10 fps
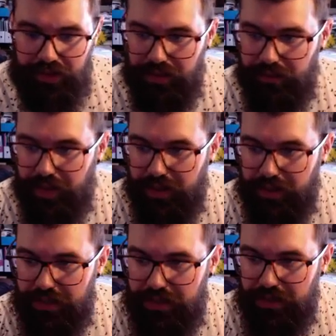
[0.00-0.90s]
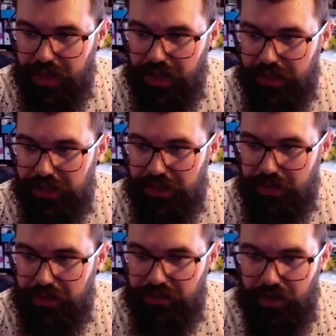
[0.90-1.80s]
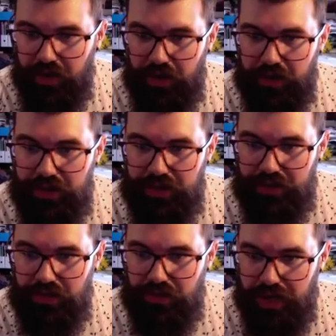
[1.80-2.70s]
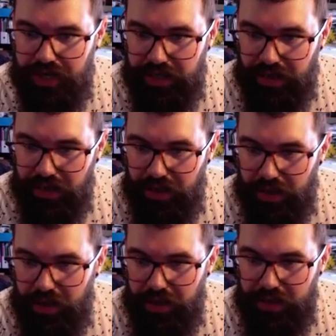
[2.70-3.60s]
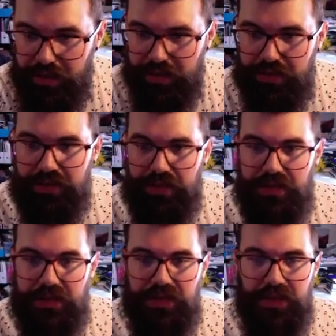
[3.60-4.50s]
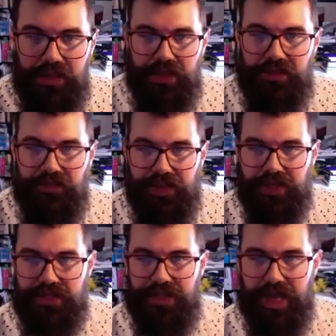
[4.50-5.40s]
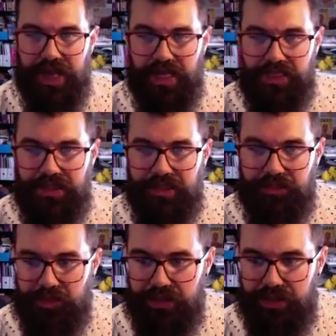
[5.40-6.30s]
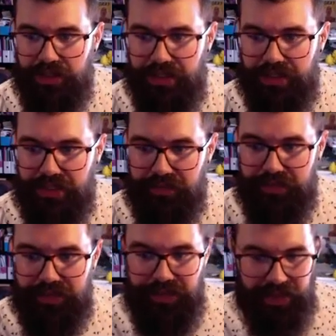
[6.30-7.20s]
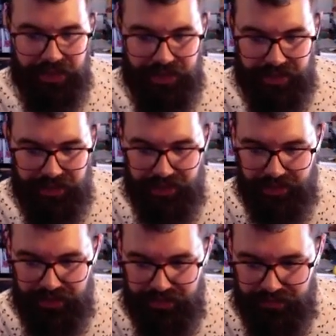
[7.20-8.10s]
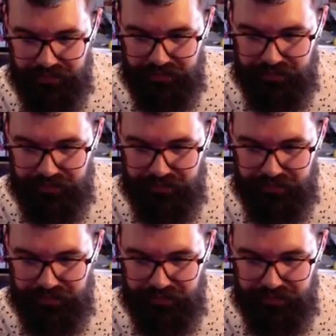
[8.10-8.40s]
So make a slideshow of all this great art. Fantastic. Please keep sending it in.